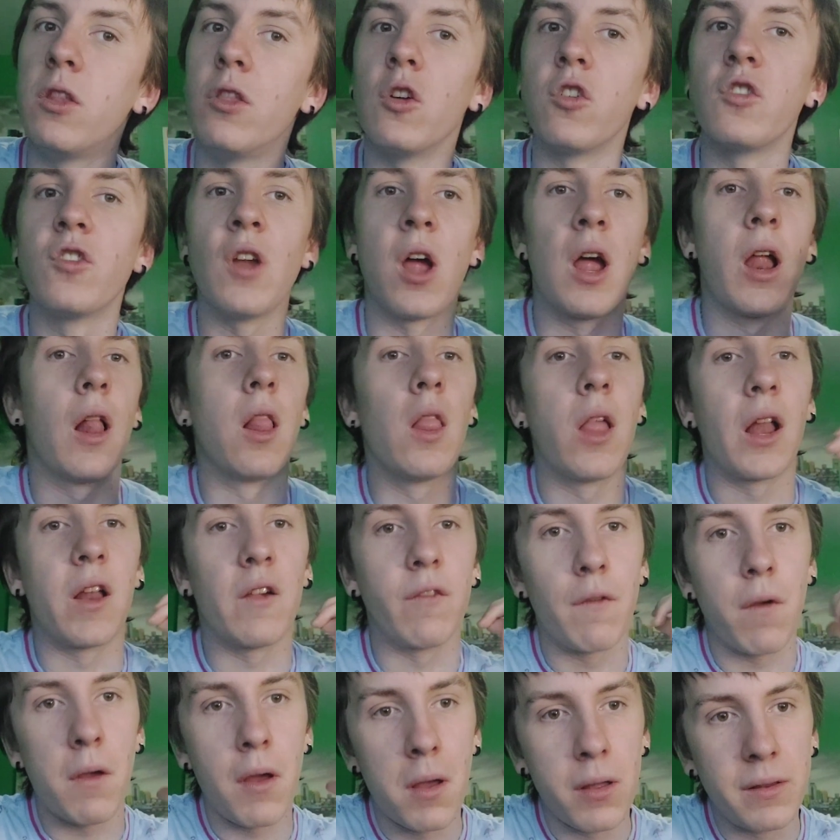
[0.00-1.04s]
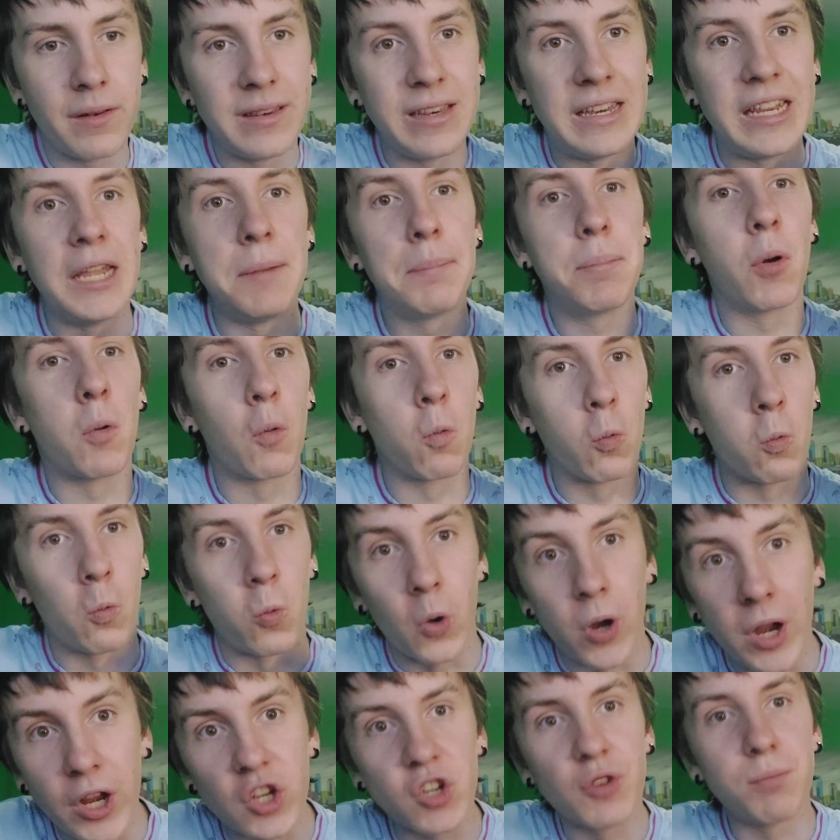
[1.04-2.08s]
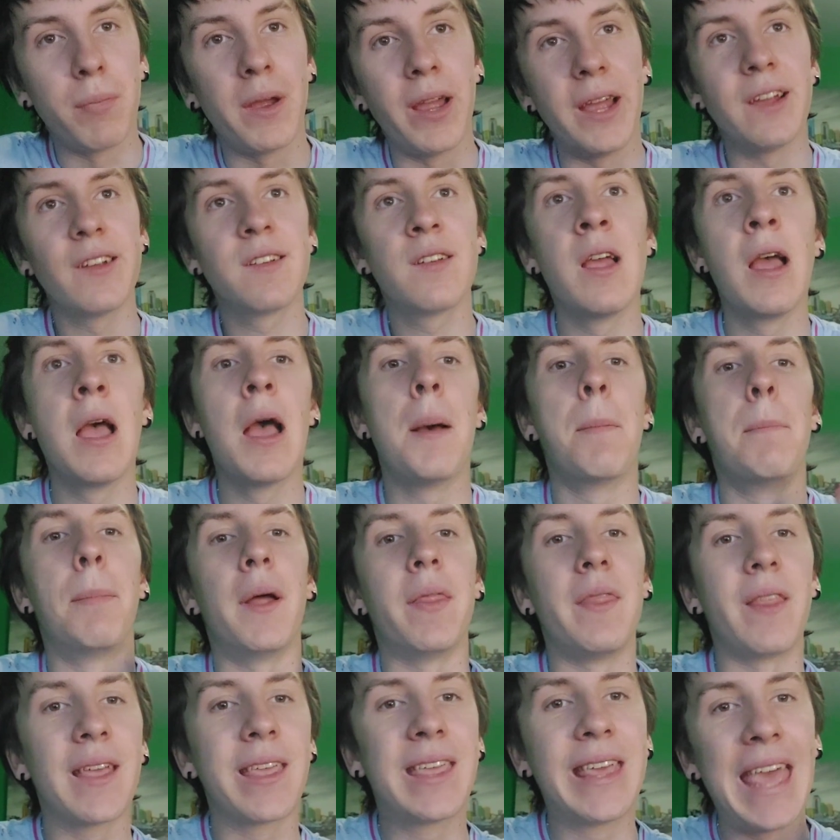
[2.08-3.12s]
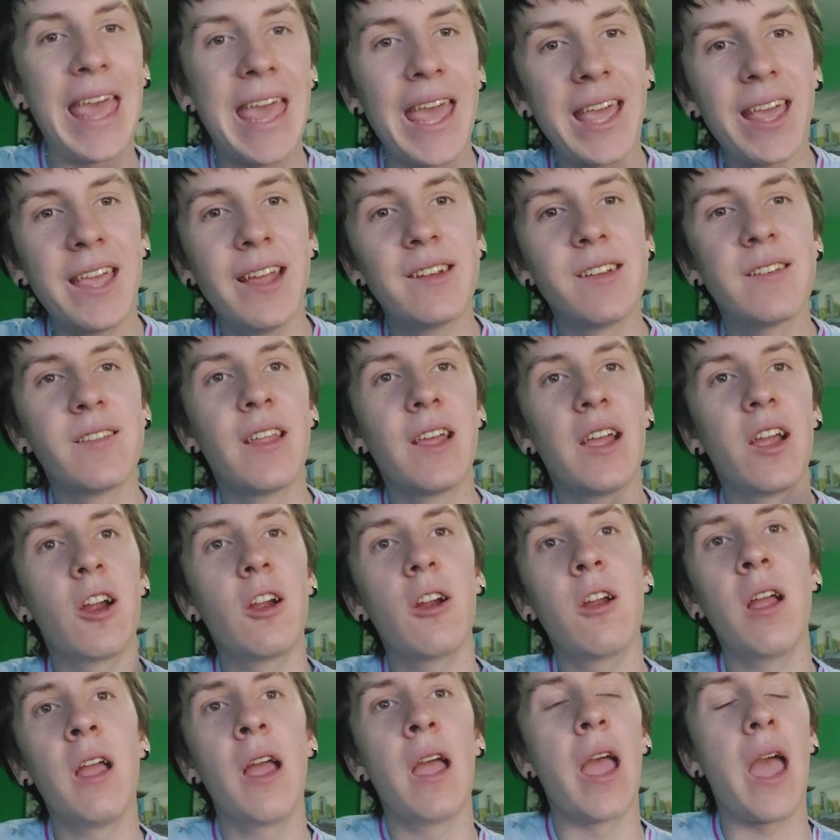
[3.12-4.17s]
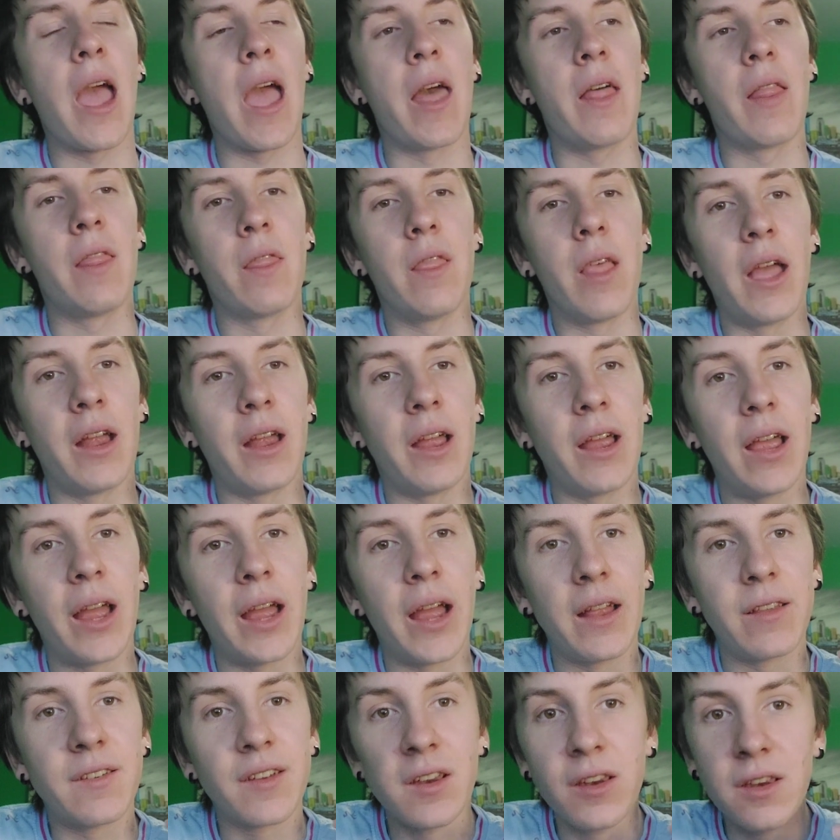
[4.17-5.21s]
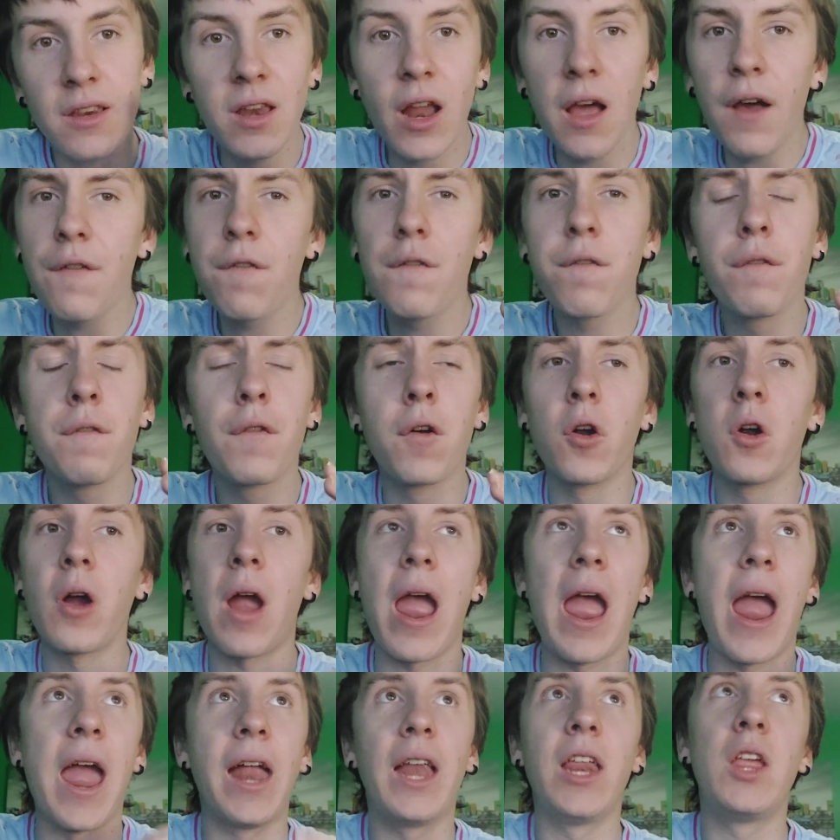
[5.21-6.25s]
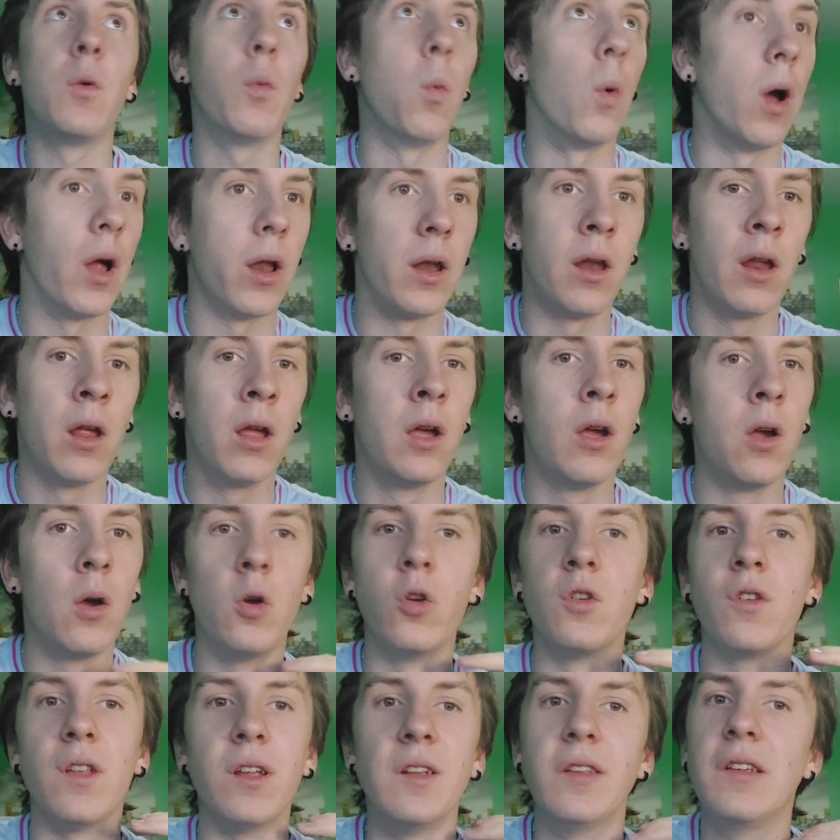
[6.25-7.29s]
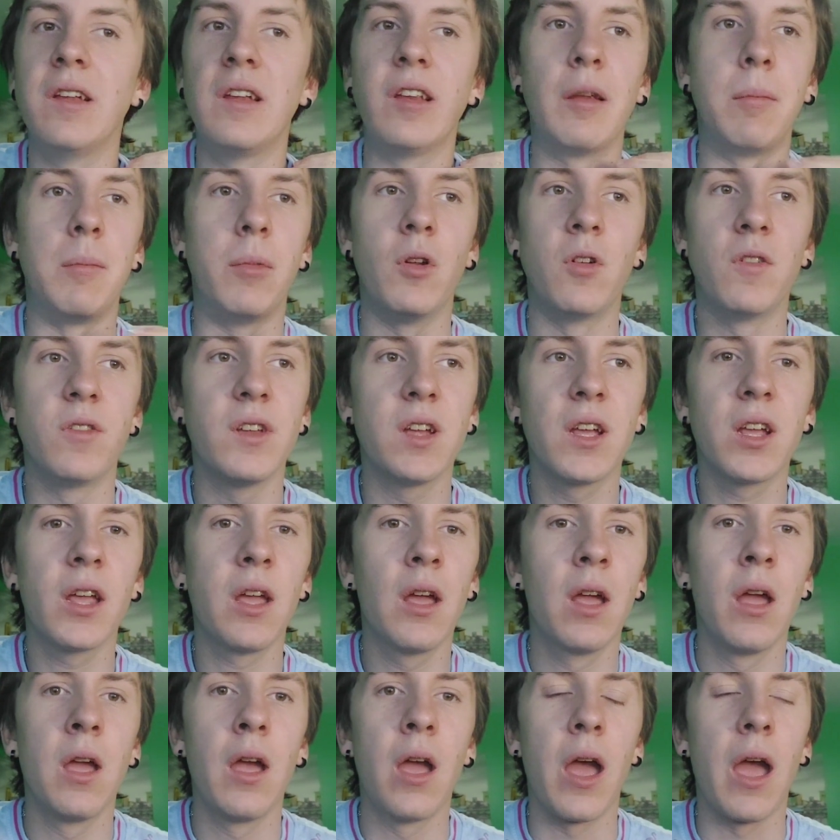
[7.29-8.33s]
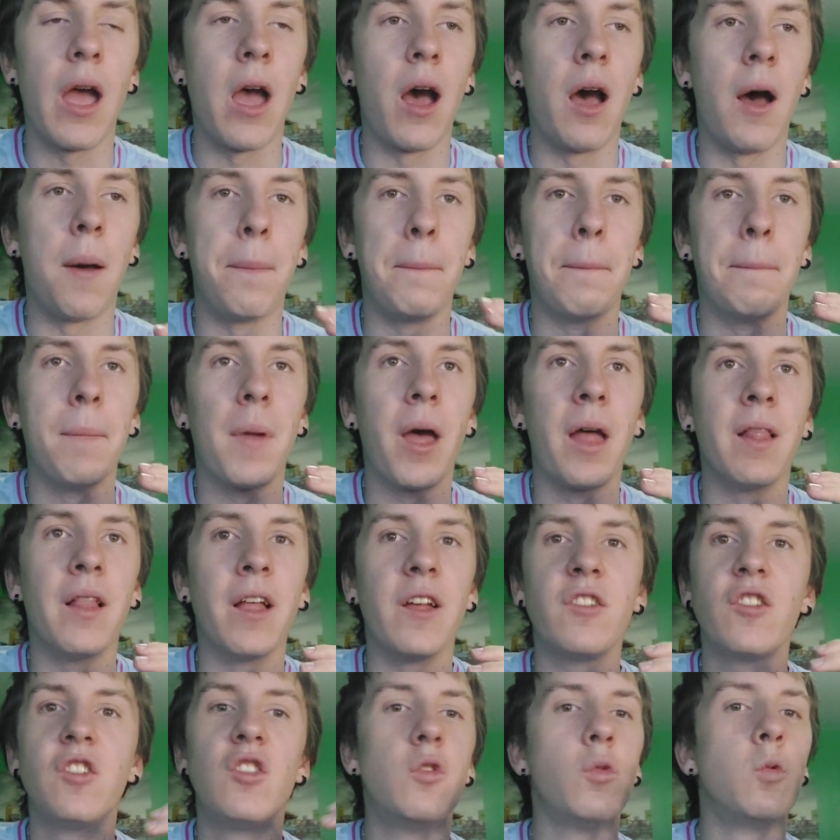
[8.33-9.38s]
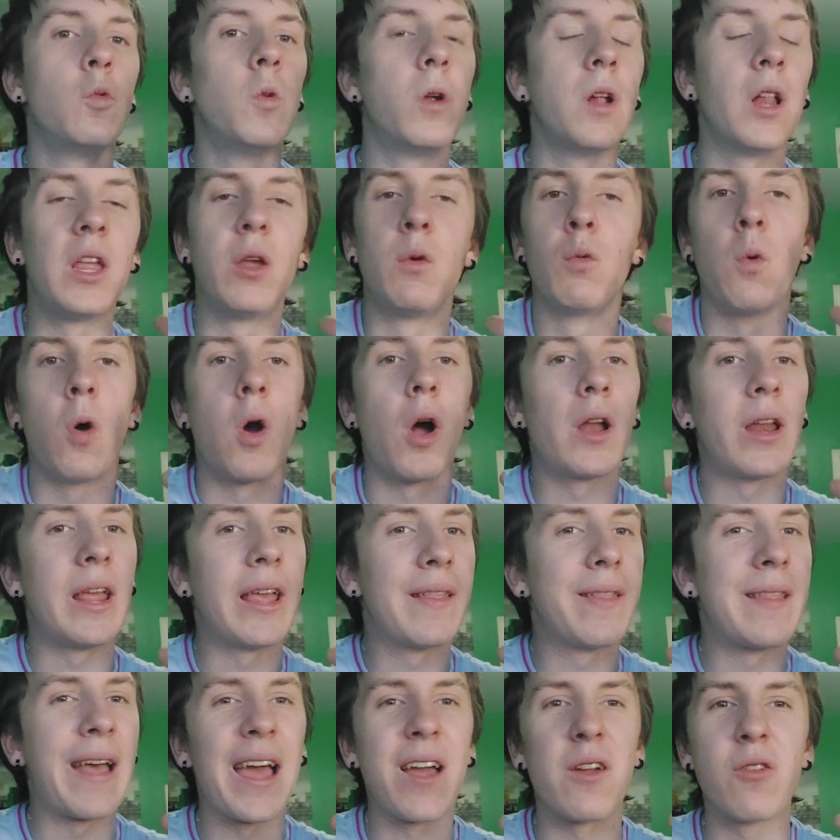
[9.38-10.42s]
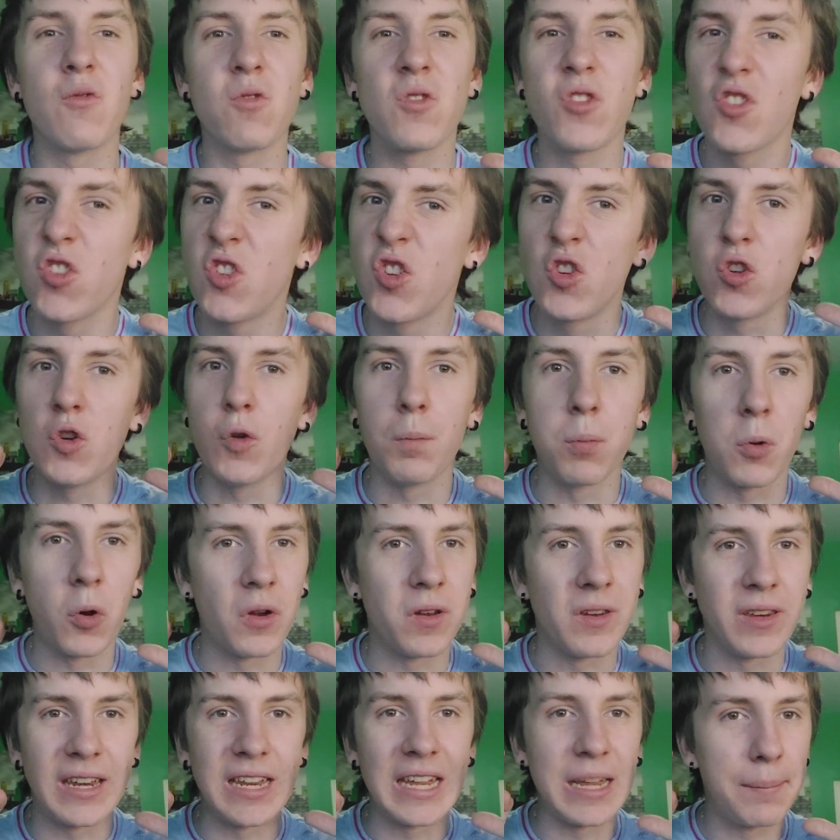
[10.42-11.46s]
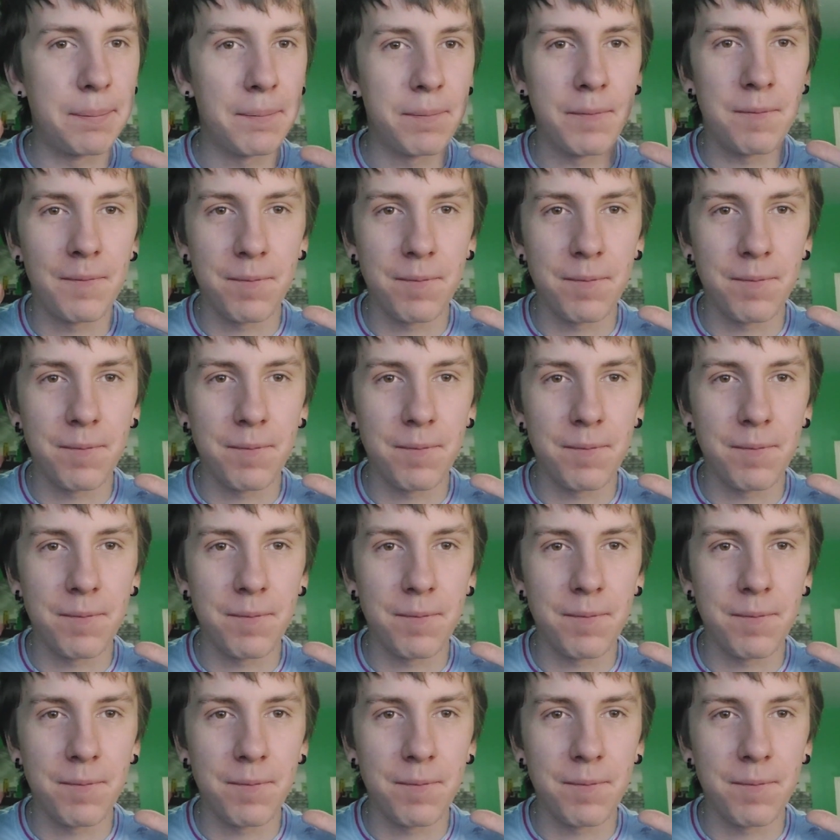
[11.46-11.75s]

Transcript: there's not a lot of deep, rich bass, but the kick is there, and it's enough for anyone who's listening to music. Unless you're really wanting that super deep